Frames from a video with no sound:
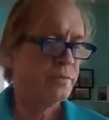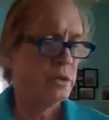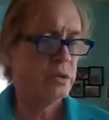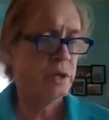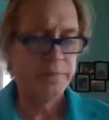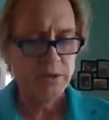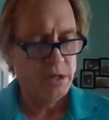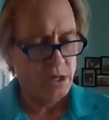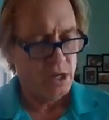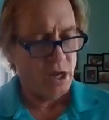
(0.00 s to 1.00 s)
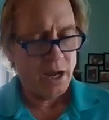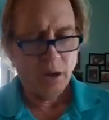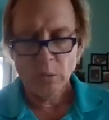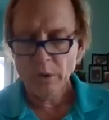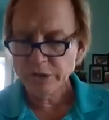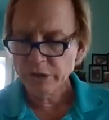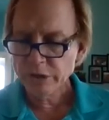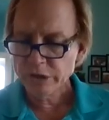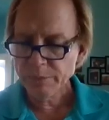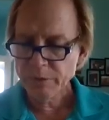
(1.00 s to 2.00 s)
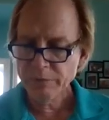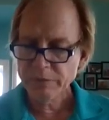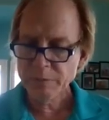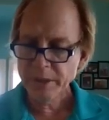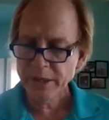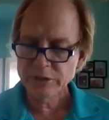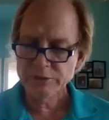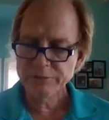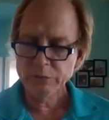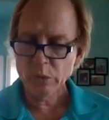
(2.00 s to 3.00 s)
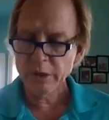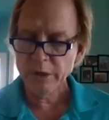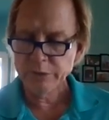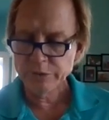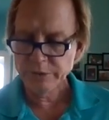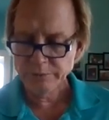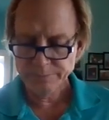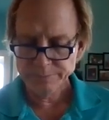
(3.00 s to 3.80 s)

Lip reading: Okay, I want you to jump over to page 400.